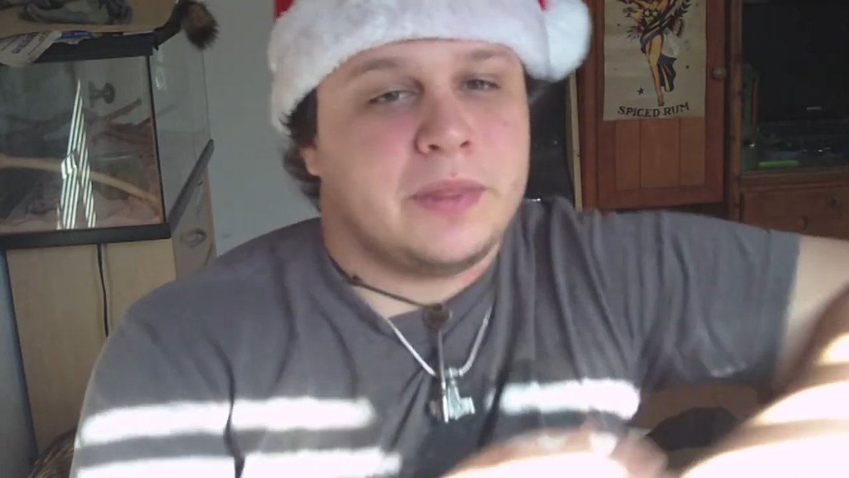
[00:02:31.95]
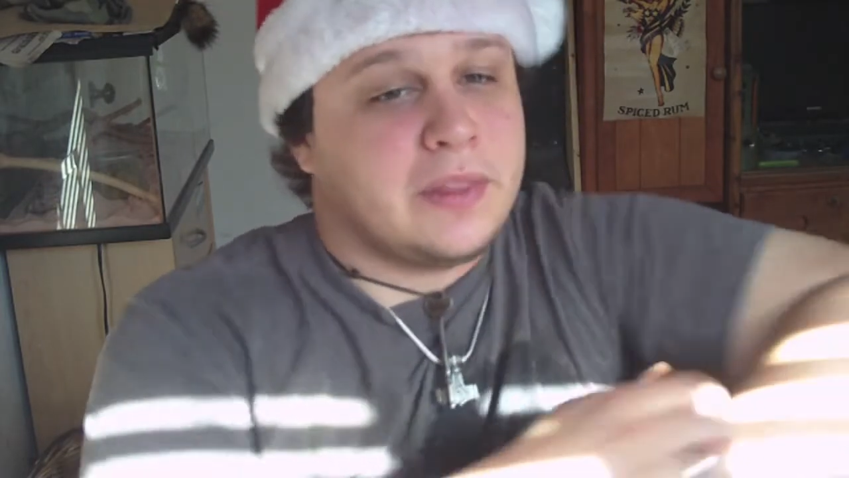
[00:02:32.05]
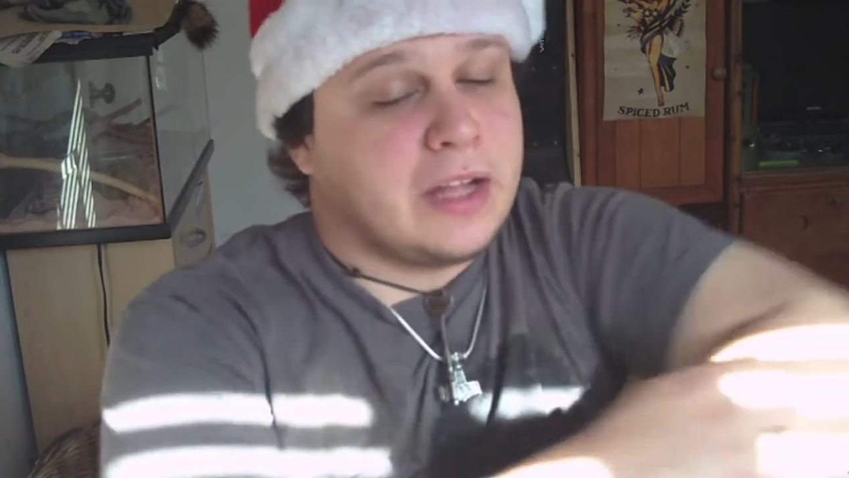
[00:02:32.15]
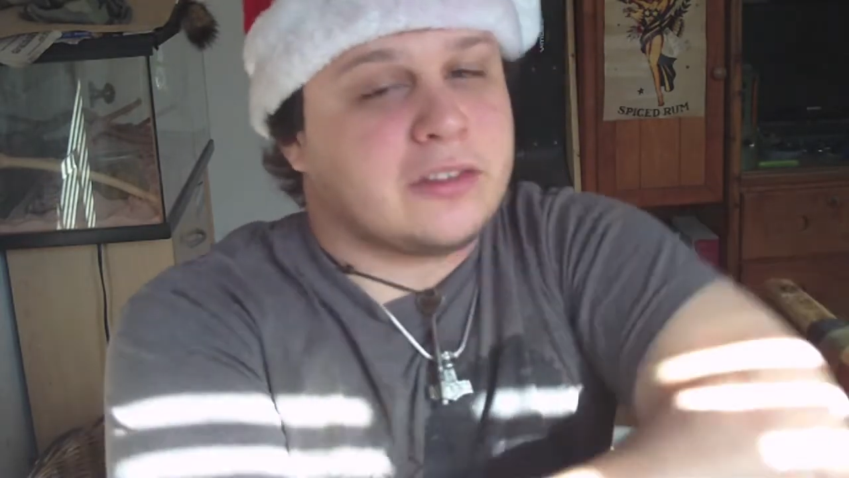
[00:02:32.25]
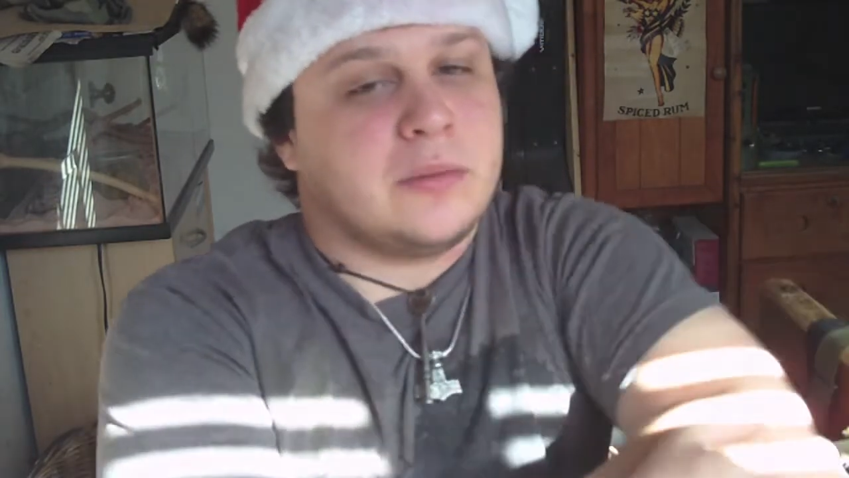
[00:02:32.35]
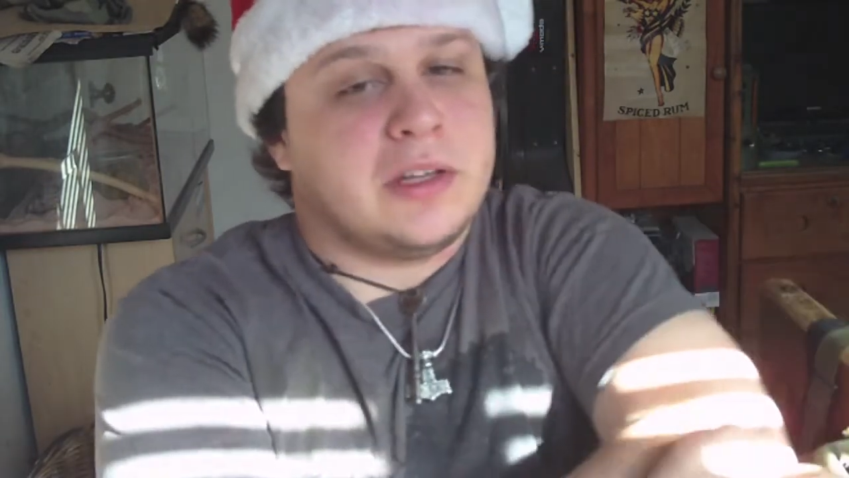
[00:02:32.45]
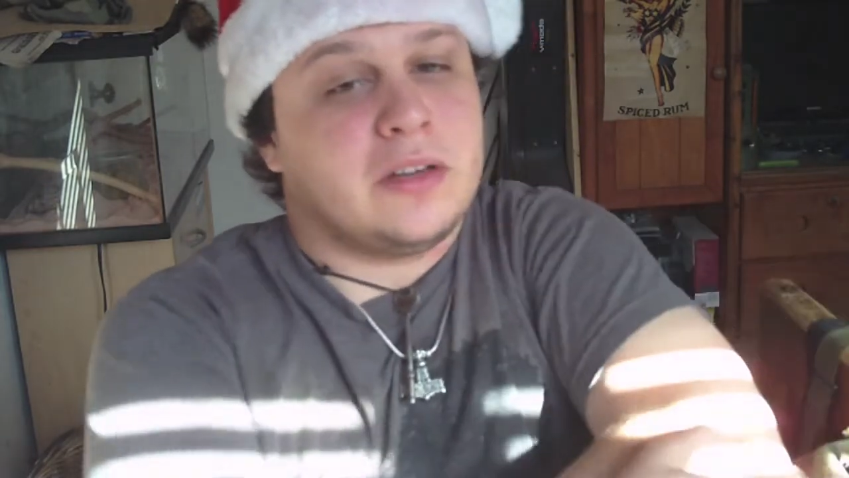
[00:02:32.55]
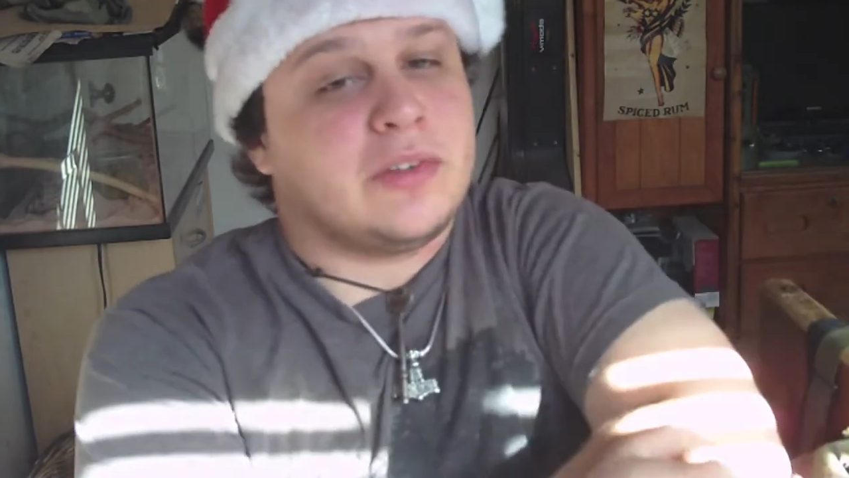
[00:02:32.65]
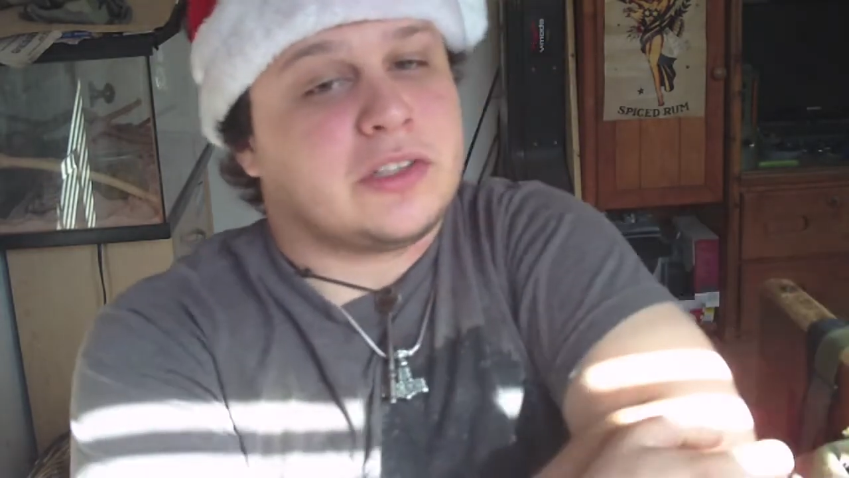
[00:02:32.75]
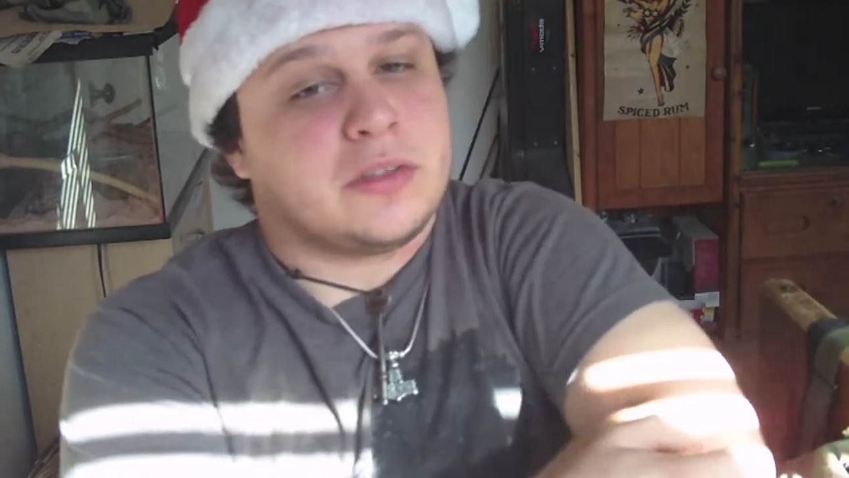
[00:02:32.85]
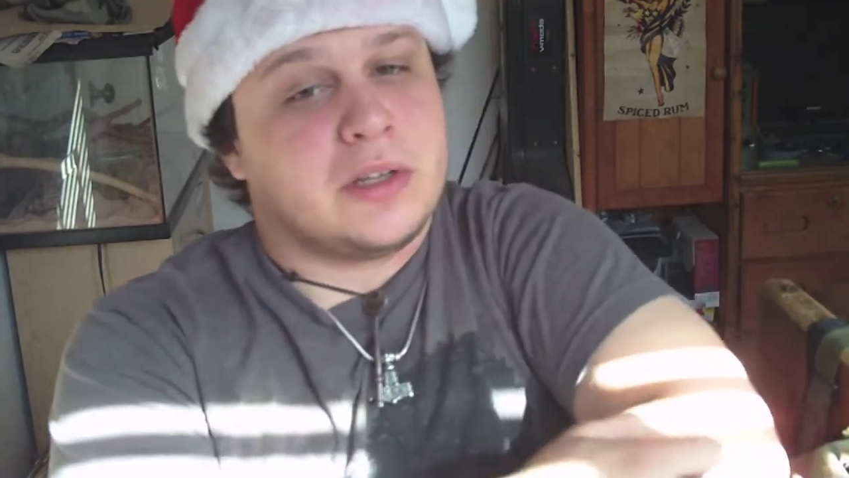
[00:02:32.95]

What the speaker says: That's going to be an adventure